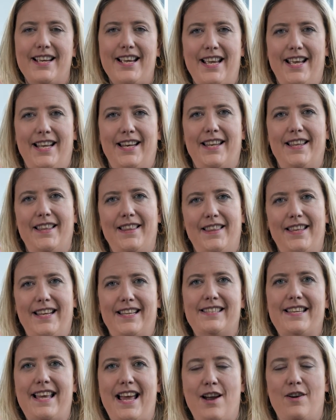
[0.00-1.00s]
in
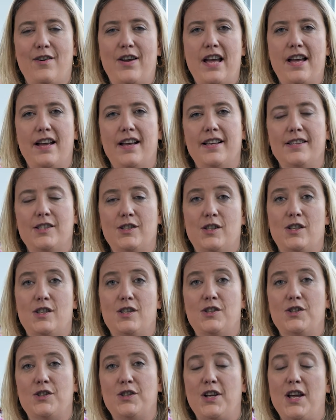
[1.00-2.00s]
this area as to
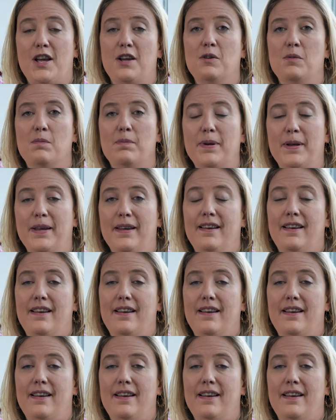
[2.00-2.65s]
the scope